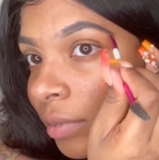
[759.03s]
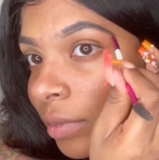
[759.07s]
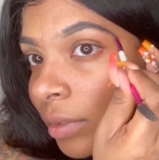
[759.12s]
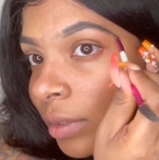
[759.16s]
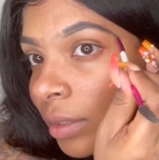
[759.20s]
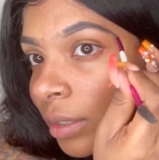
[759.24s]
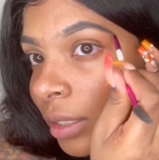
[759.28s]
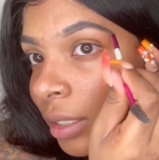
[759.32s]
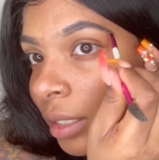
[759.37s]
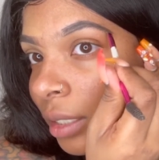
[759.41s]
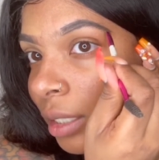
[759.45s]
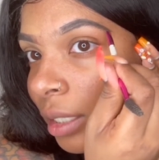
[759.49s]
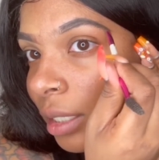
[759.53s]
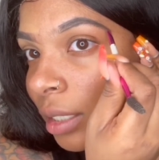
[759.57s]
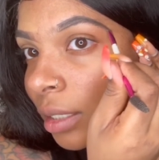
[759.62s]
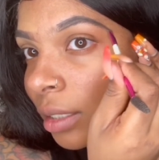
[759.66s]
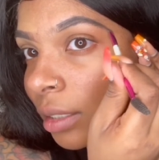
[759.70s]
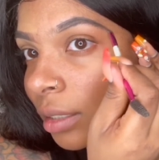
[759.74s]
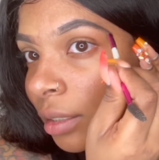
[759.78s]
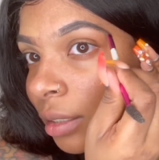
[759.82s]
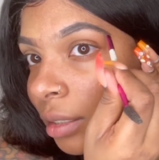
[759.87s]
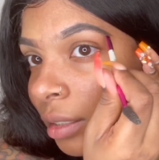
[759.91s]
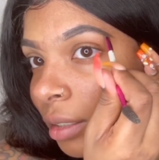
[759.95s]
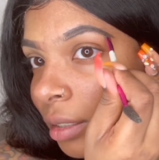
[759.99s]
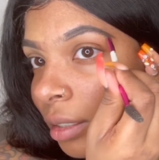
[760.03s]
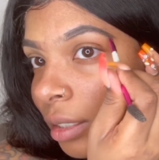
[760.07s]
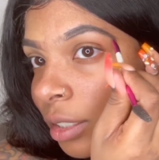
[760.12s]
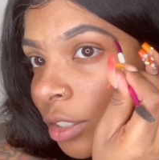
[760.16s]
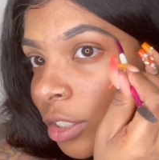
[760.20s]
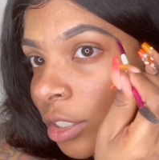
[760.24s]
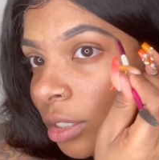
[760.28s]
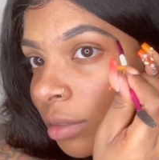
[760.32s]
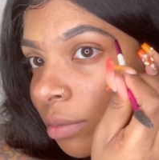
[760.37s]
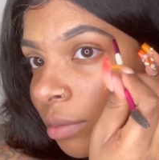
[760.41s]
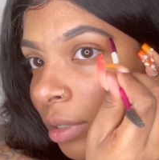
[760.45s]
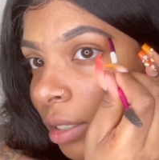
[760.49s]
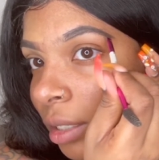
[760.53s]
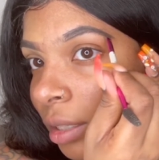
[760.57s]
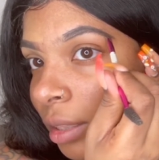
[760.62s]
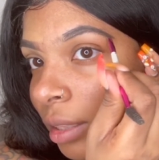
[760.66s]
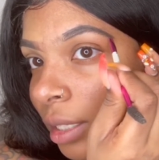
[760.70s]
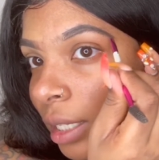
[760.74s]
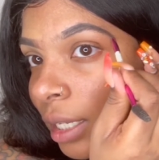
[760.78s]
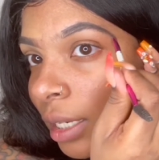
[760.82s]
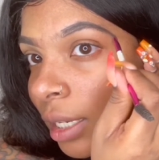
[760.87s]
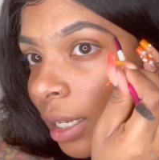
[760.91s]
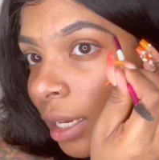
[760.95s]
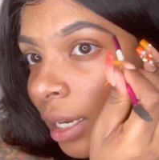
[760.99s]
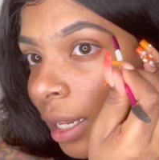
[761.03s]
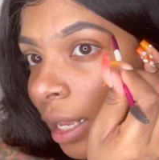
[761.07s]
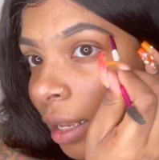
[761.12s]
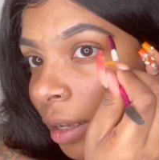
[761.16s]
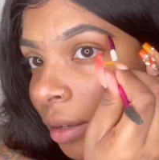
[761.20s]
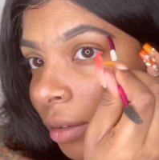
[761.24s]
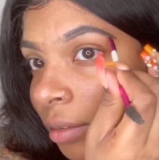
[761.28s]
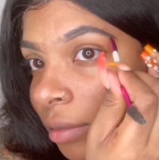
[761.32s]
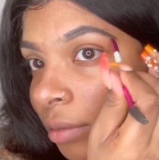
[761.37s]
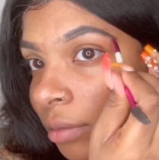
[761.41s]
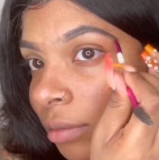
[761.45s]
And then this should be thinning out.